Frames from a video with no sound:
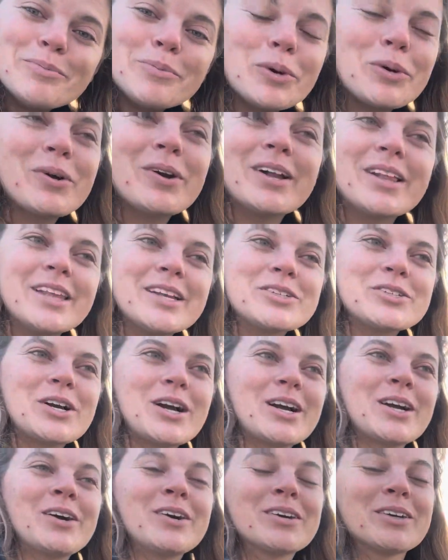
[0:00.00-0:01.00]
more in the
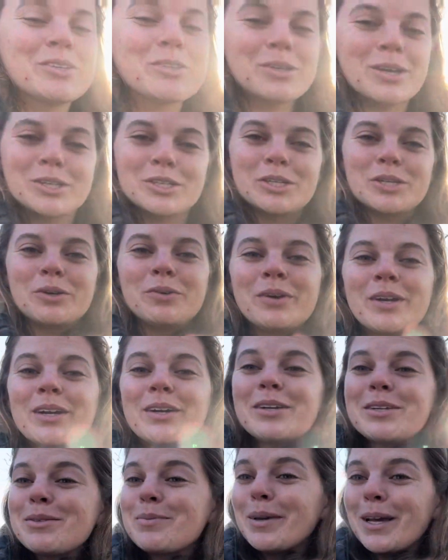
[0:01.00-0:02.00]
track car direction
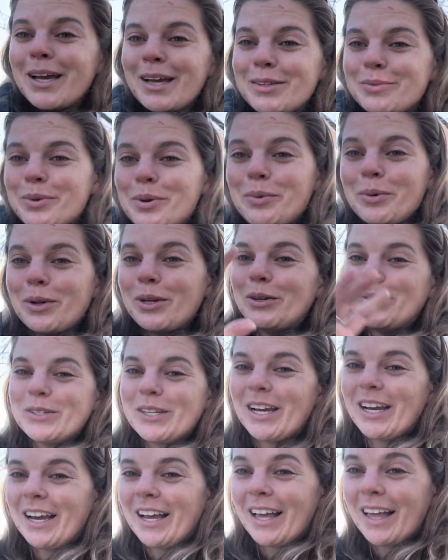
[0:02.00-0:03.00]
quicker is because we were
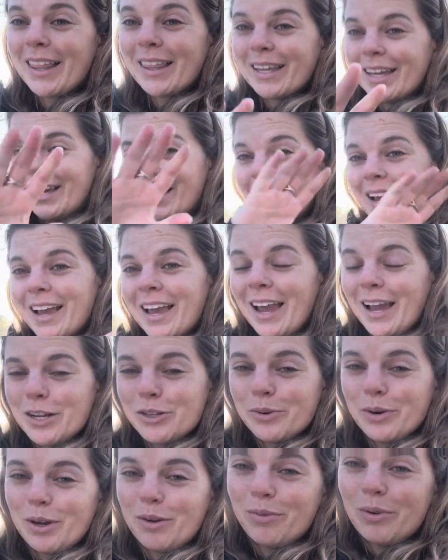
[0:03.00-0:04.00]
using the
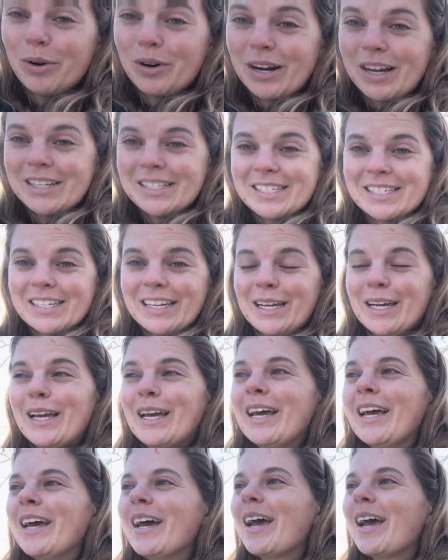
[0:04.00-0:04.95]
K24 NC,